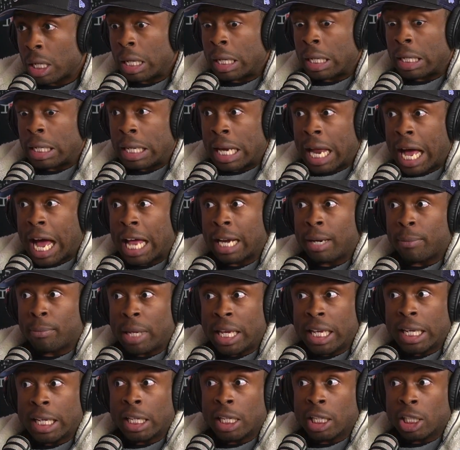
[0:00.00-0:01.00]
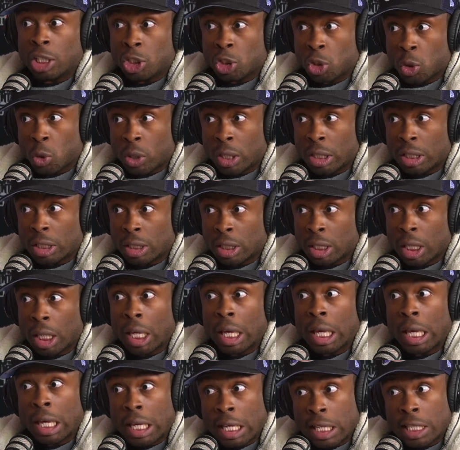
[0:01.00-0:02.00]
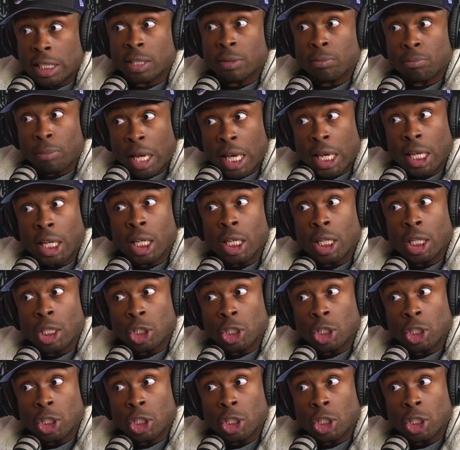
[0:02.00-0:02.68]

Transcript: Not making a choice is making